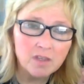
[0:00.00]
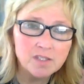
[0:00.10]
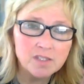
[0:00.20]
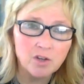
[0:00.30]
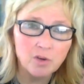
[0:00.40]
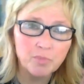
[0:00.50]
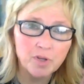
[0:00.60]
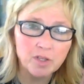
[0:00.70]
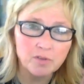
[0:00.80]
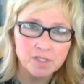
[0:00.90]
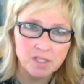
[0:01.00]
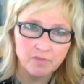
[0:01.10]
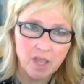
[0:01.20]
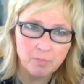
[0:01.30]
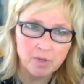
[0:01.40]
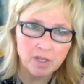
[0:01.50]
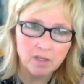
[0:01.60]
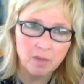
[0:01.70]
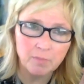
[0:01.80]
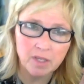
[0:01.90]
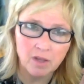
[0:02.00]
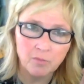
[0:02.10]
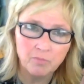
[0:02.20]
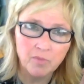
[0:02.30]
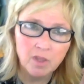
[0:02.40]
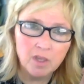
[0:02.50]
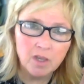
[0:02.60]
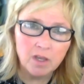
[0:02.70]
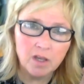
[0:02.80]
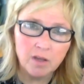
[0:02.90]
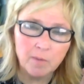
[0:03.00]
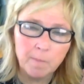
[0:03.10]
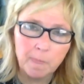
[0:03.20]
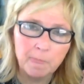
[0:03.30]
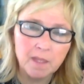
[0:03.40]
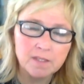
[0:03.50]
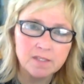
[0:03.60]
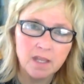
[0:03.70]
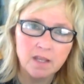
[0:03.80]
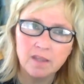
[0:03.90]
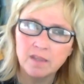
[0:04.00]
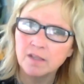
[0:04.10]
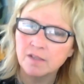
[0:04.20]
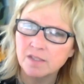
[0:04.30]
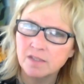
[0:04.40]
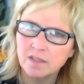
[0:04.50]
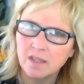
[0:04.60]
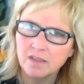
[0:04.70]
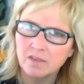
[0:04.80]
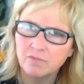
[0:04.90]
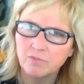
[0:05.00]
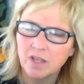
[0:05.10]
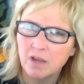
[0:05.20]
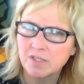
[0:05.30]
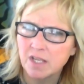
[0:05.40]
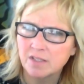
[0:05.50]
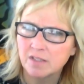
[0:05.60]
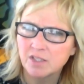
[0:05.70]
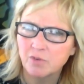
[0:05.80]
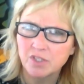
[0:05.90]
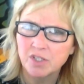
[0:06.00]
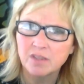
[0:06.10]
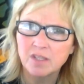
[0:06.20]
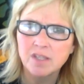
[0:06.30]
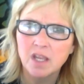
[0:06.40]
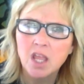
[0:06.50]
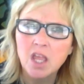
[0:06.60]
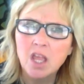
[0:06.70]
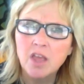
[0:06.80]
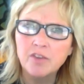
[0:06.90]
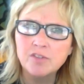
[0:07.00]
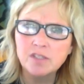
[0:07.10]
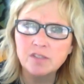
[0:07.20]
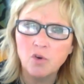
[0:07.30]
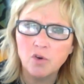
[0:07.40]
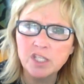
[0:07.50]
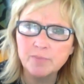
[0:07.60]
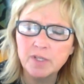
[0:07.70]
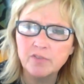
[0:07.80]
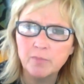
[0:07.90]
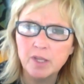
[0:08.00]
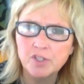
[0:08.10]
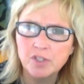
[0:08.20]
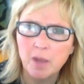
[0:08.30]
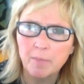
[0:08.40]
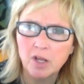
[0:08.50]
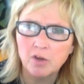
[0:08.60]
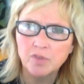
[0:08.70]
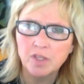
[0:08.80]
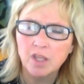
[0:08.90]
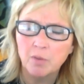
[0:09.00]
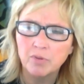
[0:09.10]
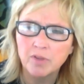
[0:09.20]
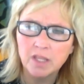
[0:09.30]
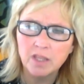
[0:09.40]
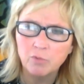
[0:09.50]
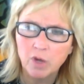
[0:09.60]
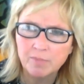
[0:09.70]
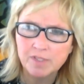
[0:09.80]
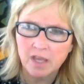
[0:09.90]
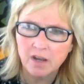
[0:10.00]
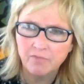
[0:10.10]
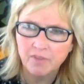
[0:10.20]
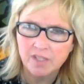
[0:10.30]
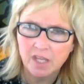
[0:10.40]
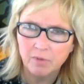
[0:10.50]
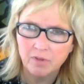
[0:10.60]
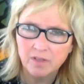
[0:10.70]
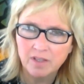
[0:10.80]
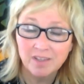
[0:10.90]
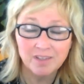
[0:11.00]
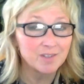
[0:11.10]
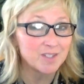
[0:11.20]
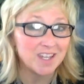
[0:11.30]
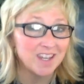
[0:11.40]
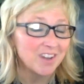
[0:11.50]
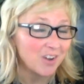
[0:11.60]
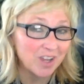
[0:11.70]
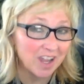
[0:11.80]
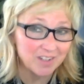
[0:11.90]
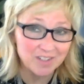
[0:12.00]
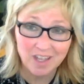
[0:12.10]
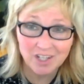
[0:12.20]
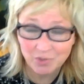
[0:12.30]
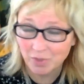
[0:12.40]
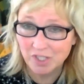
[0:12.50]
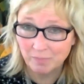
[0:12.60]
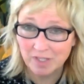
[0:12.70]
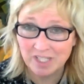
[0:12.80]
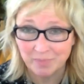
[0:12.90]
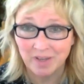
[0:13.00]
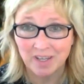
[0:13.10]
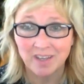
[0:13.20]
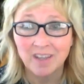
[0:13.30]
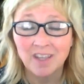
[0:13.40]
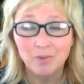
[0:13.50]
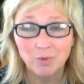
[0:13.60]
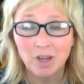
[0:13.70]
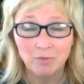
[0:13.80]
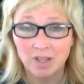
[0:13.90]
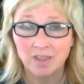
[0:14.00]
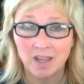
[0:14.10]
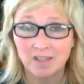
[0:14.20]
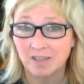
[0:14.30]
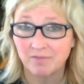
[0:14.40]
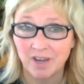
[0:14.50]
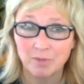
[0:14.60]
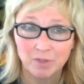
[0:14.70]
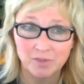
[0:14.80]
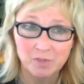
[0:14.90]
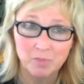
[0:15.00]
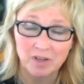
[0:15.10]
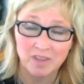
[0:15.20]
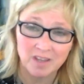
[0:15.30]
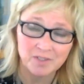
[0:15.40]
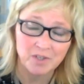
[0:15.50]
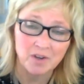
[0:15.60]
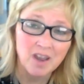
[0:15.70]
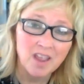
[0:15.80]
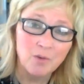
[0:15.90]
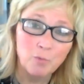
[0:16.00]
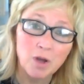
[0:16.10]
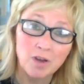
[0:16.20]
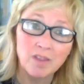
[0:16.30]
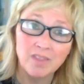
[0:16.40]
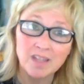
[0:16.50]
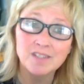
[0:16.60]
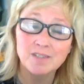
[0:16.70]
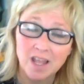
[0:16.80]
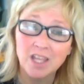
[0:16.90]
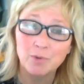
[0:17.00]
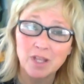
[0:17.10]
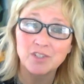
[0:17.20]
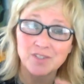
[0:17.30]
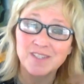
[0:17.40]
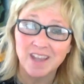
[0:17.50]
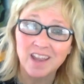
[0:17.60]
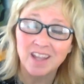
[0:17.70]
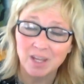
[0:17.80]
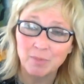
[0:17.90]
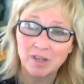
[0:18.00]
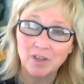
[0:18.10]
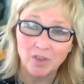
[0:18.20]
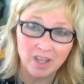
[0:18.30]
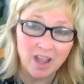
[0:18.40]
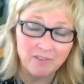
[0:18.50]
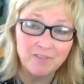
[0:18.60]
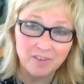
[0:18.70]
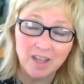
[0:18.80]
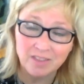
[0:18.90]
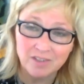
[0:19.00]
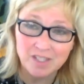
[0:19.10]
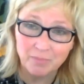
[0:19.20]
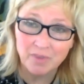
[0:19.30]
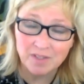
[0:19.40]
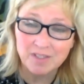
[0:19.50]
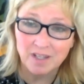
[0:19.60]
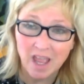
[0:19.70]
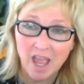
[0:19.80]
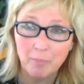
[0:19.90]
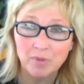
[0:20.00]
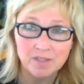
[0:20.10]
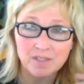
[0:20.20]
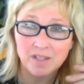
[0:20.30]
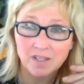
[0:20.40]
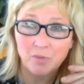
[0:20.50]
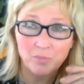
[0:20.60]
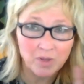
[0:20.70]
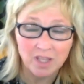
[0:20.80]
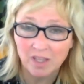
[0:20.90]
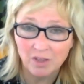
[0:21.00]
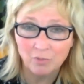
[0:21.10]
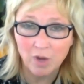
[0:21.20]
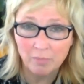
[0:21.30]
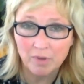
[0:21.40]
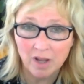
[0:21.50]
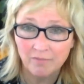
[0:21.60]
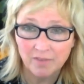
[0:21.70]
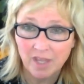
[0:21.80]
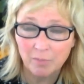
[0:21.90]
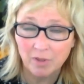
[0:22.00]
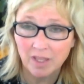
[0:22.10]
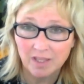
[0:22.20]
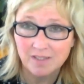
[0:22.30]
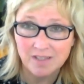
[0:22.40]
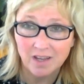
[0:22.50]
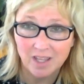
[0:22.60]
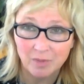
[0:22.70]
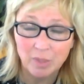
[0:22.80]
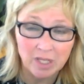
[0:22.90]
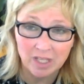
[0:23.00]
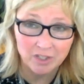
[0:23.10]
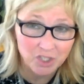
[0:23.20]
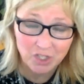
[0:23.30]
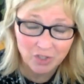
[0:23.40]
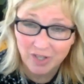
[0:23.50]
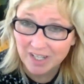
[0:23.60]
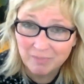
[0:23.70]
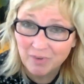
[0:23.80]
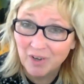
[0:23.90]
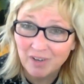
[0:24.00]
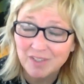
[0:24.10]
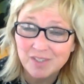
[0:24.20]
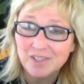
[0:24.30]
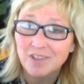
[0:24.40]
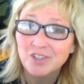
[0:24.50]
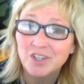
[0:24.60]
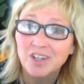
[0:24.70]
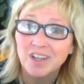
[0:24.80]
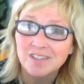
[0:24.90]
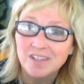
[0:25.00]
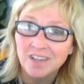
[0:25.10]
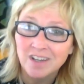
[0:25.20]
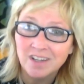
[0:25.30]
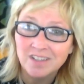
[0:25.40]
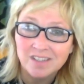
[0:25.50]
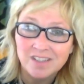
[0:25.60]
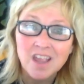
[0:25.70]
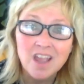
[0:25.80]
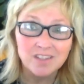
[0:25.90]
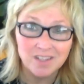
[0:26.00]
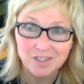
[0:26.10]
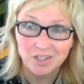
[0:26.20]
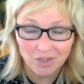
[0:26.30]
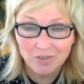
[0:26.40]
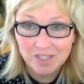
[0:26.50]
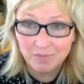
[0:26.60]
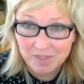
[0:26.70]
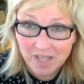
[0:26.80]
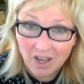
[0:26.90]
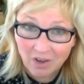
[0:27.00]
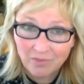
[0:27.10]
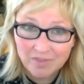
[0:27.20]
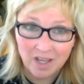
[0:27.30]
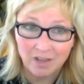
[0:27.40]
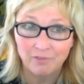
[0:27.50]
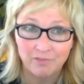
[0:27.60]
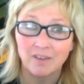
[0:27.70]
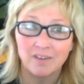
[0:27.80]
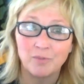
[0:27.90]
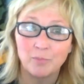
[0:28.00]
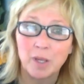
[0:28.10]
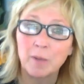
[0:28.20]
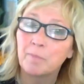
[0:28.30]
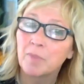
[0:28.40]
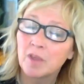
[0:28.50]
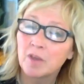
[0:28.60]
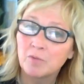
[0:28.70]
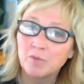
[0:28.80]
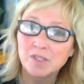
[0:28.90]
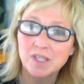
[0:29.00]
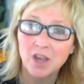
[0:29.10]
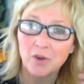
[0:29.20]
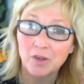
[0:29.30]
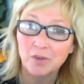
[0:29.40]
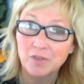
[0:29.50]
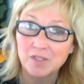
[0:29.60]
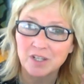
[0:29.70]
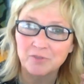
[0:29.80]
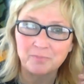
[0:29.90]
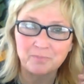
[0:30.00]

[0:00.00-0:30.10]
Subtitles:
So pretty cool stuff happening, coming down. They said this, when I was asking this question, they said, there's going to be information coming out that completely wipes that off the table. See? Okay, I just got a twinge up my spine. when I read that because I forgot about this part of the answer. Well, that's exactly what I just said like a minute ago. Like, I feel like there's something that's going to happen that's going to completely wipe it off the table. Like, it's not going to be an issue anymore of disclosure because they're going to just disclose themselves, I feel. But we'll see how it all goes down.